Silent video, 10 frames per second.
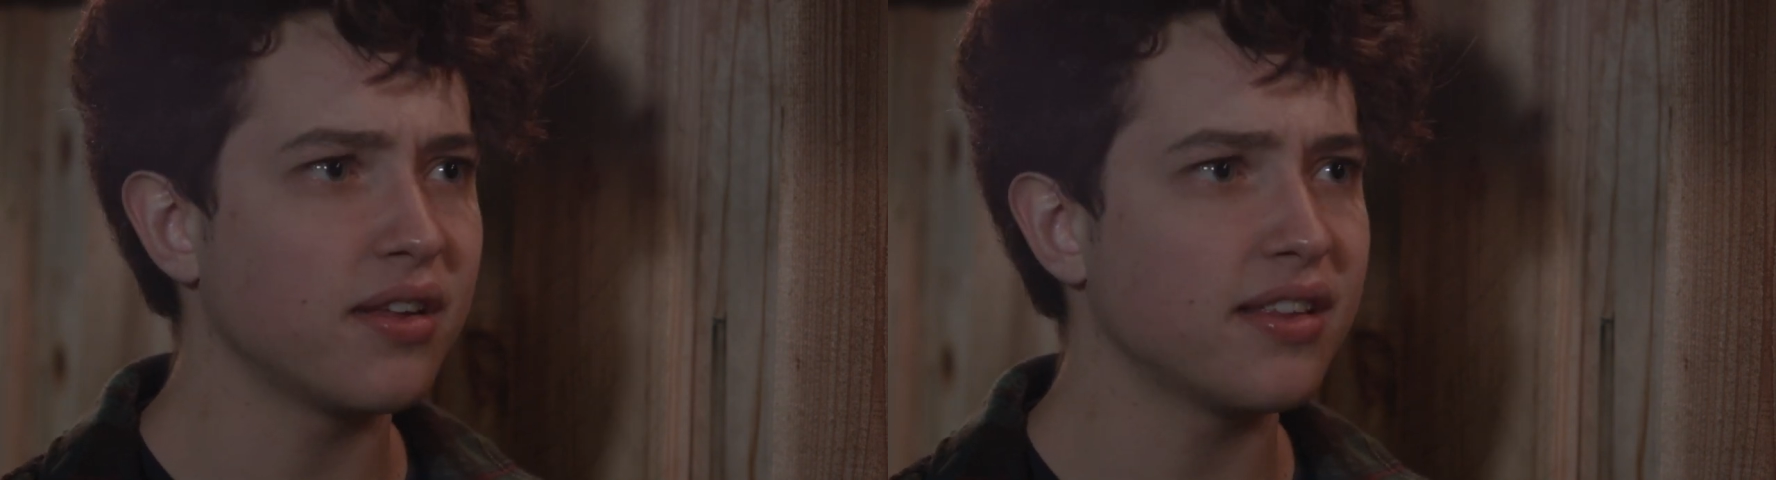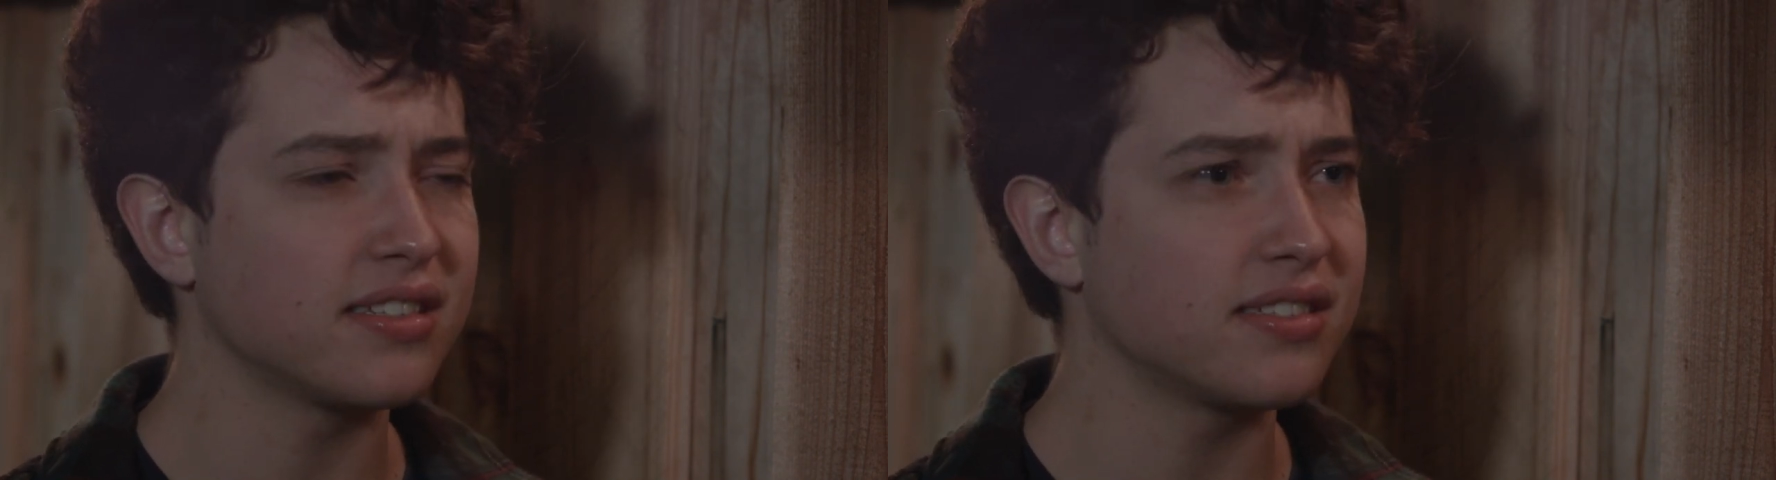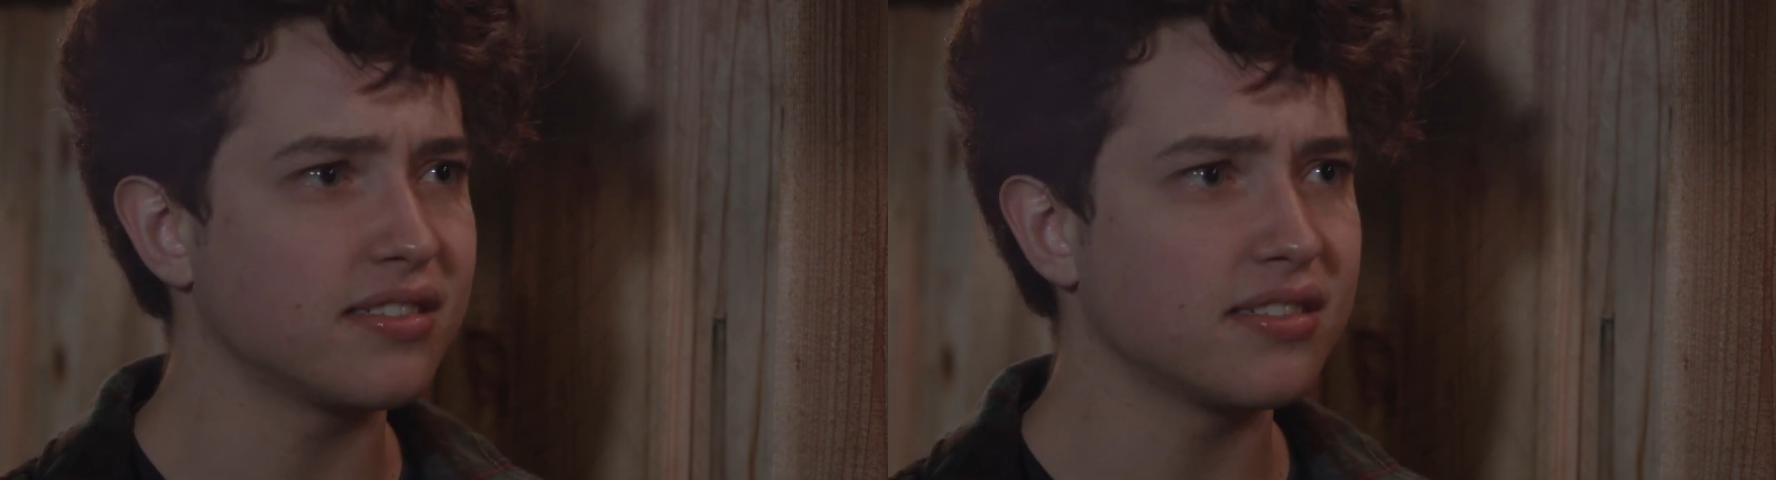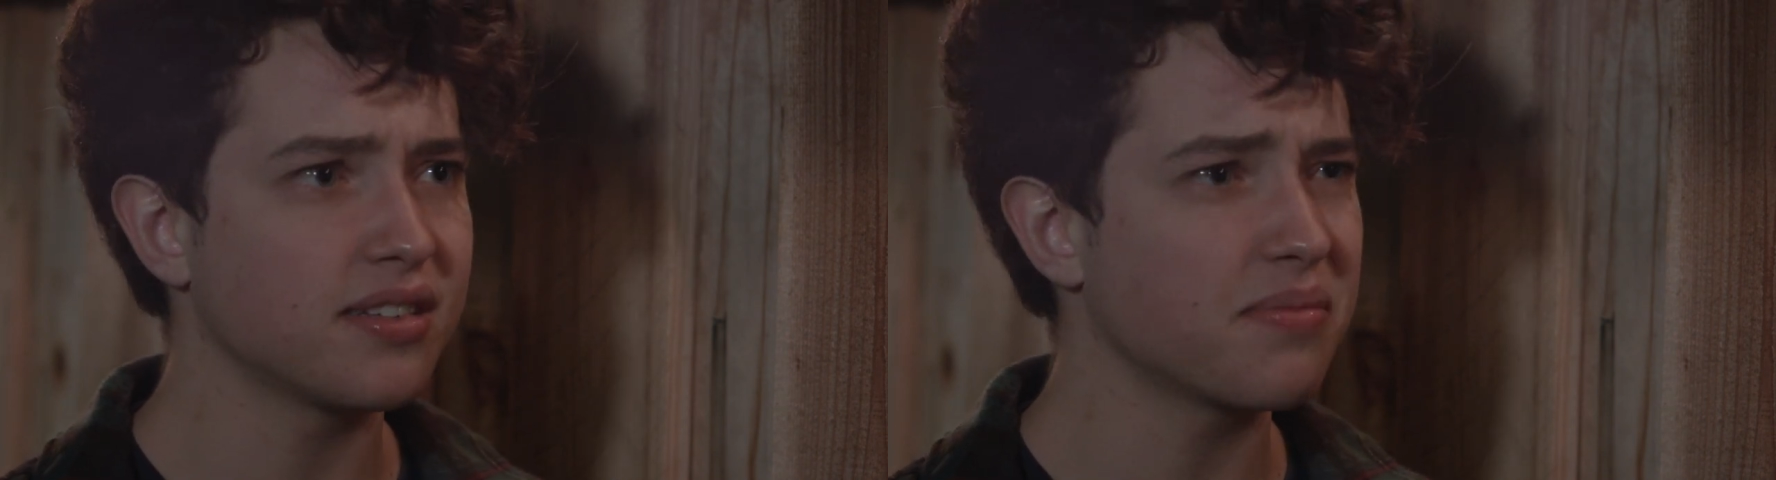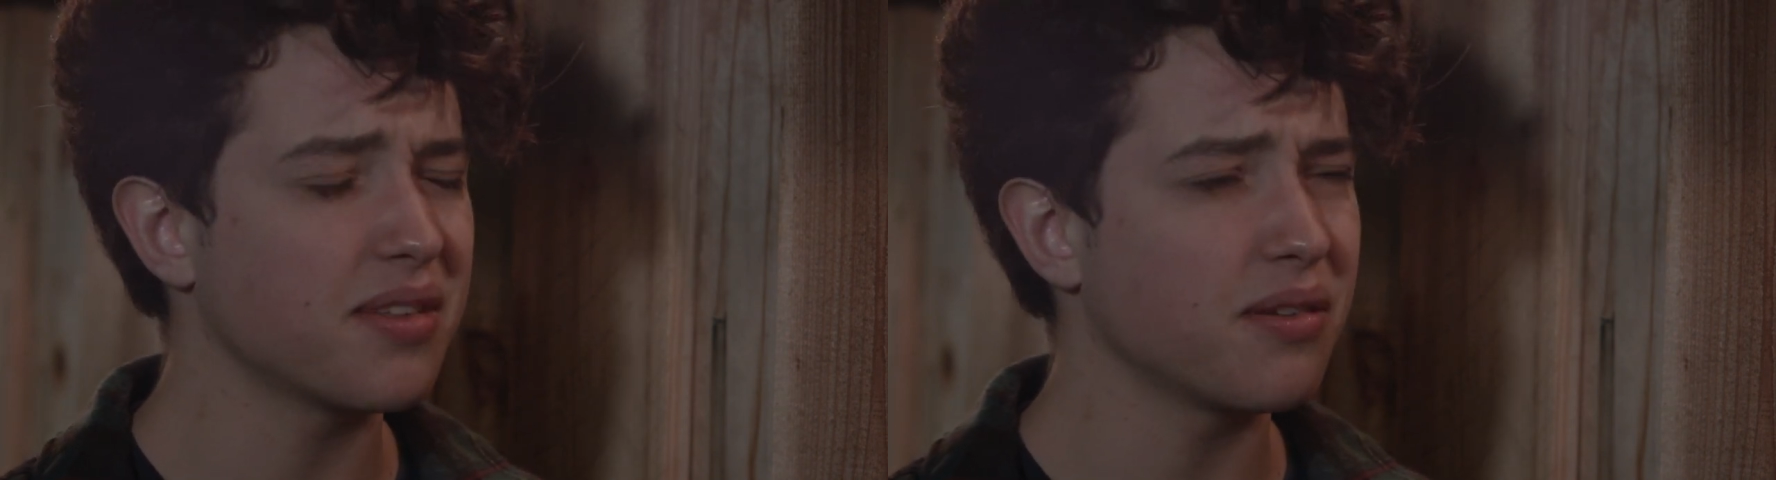That's
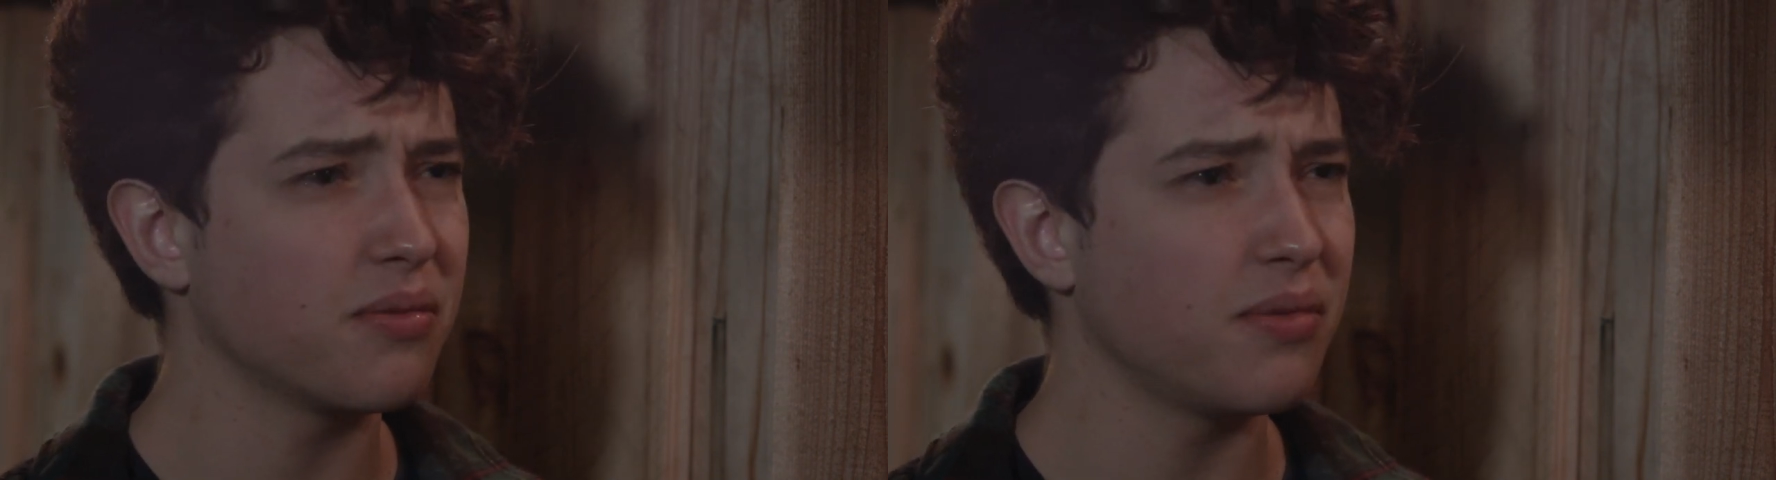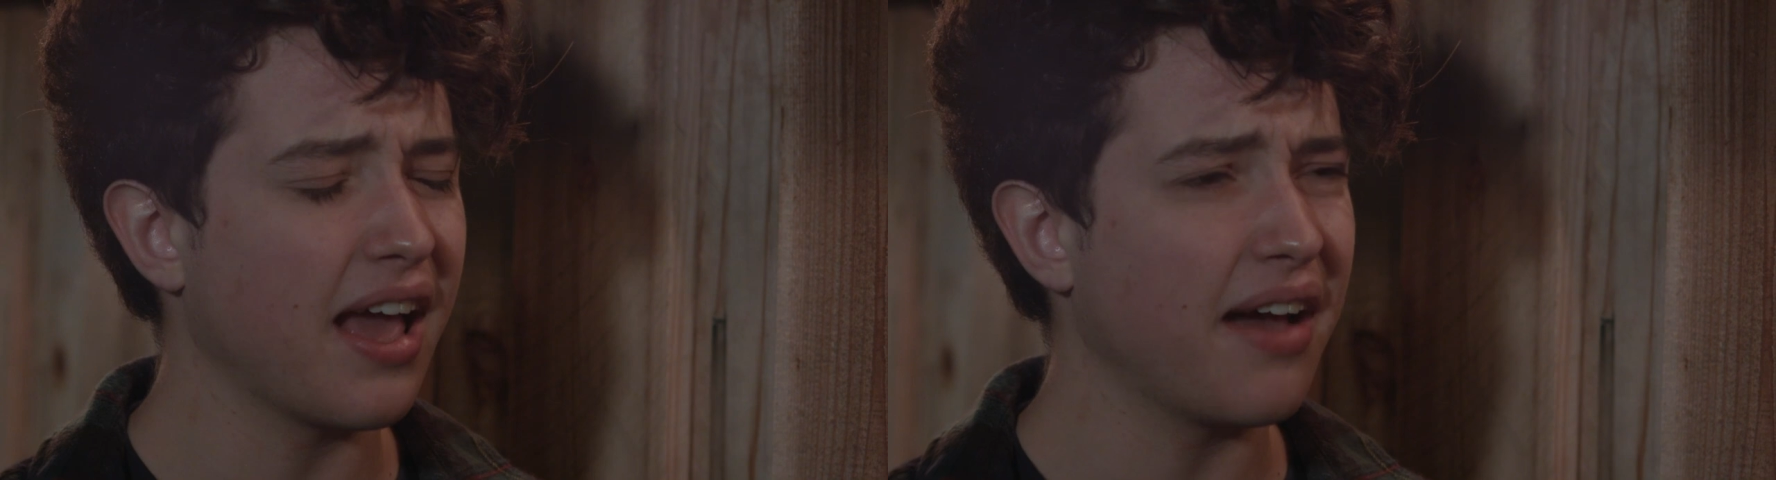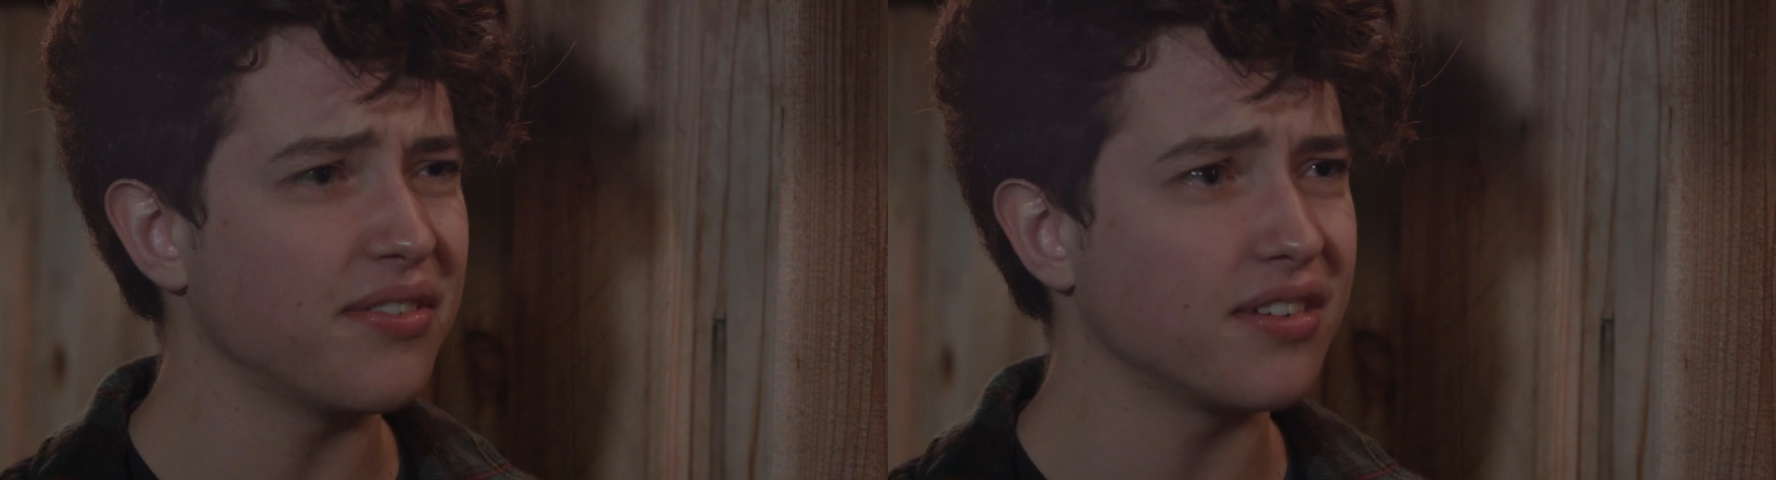something we have